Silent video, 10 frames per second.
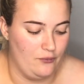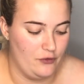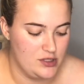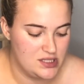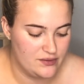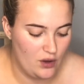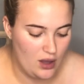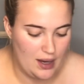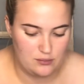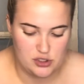First of
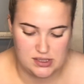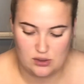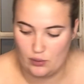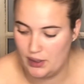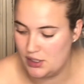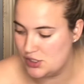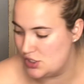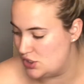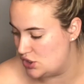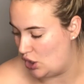all, I'm just going to
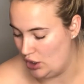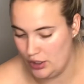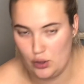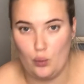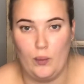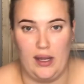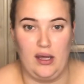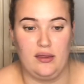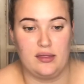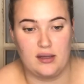start
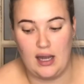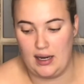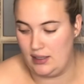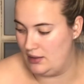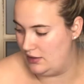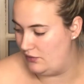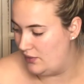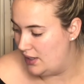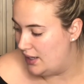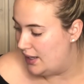with kind of
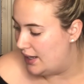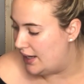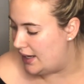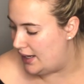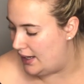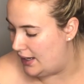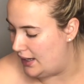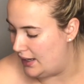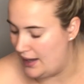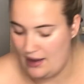
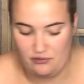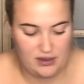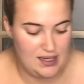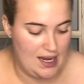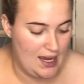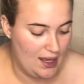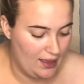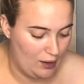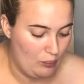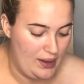a everyday,
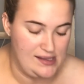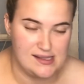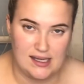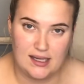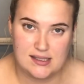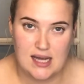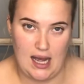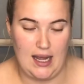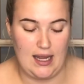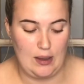like basic
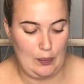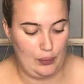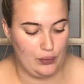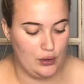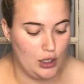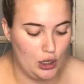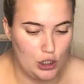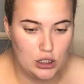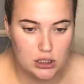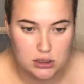type
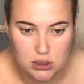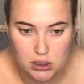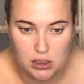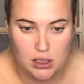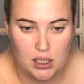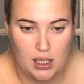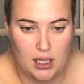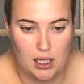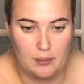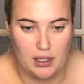look,
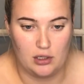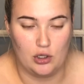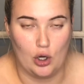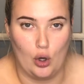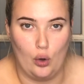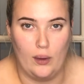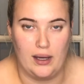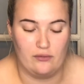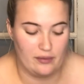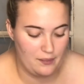and go
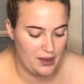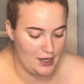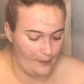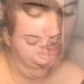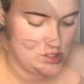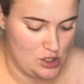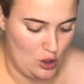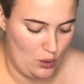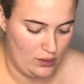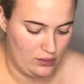in from there.
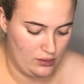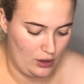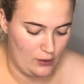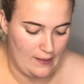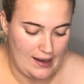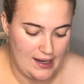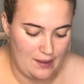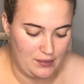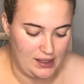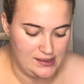So already
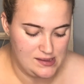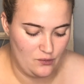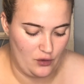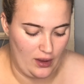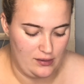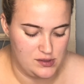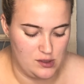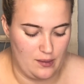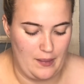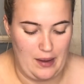I'm getting some fallout,
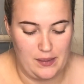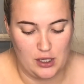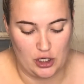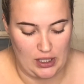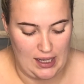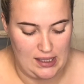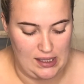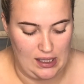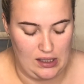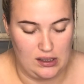so it might be a good
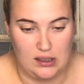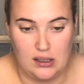idea